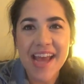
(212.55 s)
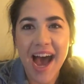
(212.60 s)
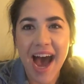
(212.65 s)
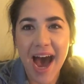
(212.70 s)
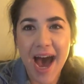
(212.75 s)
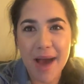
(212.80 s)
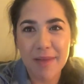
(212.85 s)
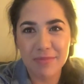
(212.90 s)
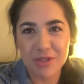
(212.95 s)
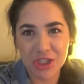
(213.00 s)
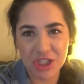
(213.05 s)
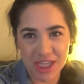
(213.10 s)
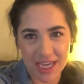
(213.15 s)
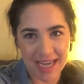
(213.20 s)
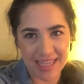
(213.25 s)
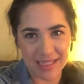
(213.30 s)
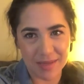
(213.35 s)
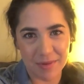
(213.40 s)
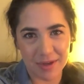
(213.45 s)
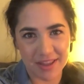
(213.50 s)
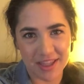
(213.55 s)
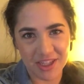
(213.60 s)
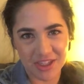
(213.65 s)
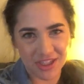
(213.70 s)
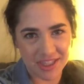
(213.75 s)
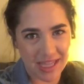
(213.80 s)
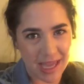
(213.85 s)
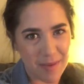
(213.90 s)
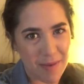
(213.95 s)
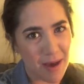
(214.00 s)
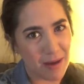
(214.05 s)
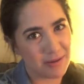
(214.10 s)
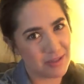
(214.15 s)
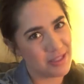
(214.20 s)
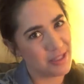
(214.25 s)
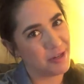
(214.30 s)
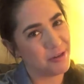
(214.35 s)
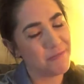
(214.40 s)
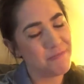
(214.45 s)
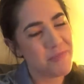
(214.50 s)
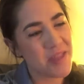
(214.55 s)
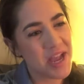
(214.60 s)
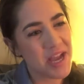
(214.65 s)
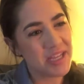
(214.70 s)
Um, she has a book that just came out too.